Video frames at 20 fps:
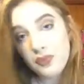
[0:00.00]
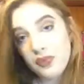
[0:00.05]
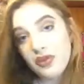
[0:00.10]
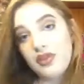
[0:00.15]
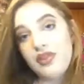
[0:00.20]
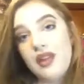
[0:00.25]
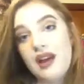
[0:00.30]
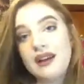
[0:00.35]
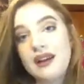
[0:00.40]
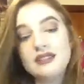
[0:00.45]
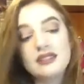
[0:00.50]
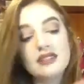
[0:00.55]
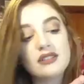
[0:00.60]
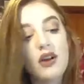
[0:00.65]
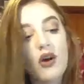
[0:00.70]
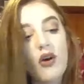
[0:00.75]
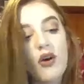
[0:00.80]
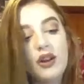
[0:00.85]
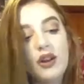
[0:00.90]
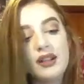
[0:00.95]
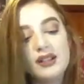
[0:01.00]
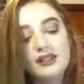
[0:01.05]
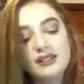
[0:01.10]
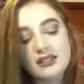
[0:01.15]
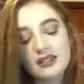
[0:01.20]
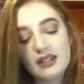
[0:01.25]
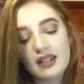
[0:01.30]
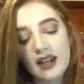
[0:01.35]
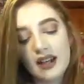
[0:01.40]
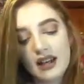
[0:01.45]
this is
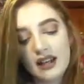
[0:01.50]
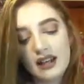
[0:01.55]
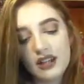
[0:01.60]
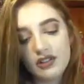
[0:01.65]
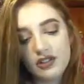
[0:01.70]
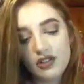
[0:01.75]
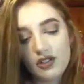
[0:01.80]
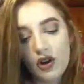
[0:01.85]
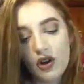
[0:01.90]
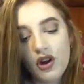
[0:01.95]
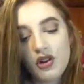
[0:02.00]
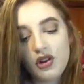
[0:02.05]
honestly, I kid you not,